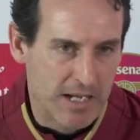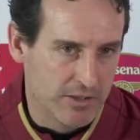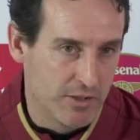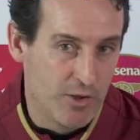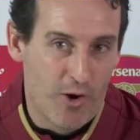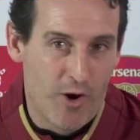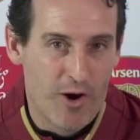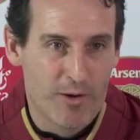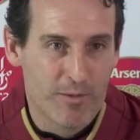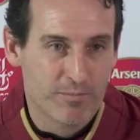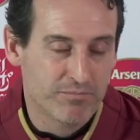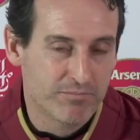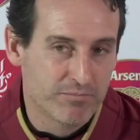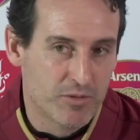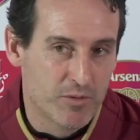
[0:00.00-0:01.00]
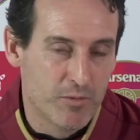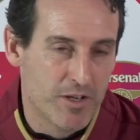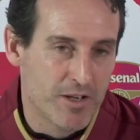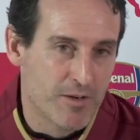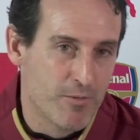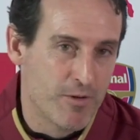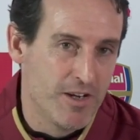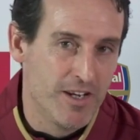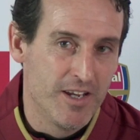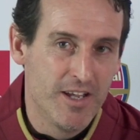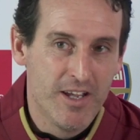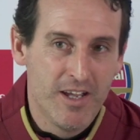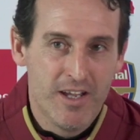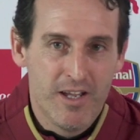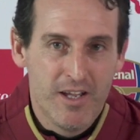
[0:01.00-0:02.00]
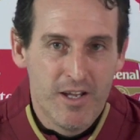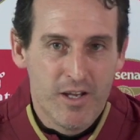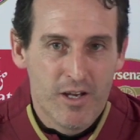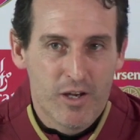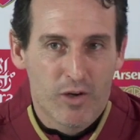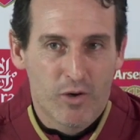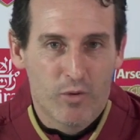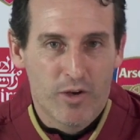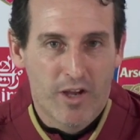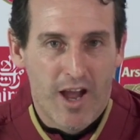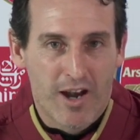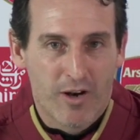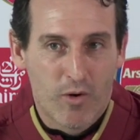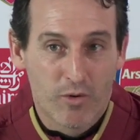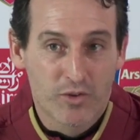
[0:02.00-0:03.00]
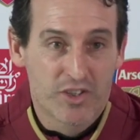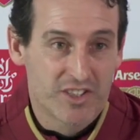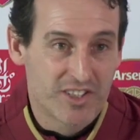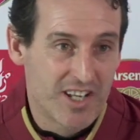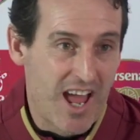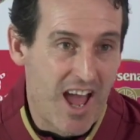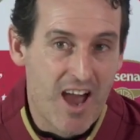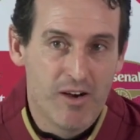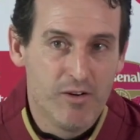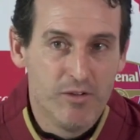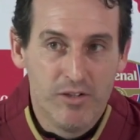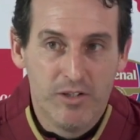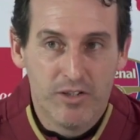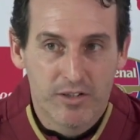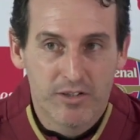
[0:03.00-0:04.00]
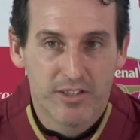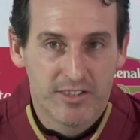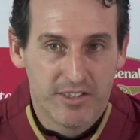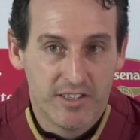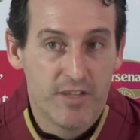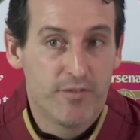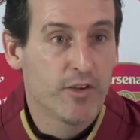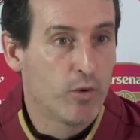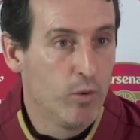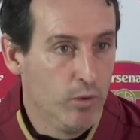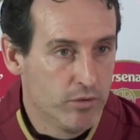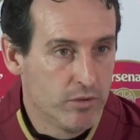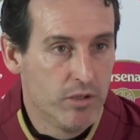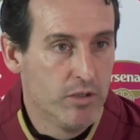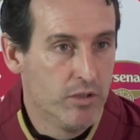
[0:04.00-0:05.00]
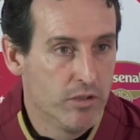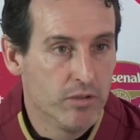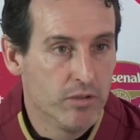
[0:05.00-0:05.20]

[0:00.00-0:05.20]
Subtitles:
But no, we are conscious now the difficult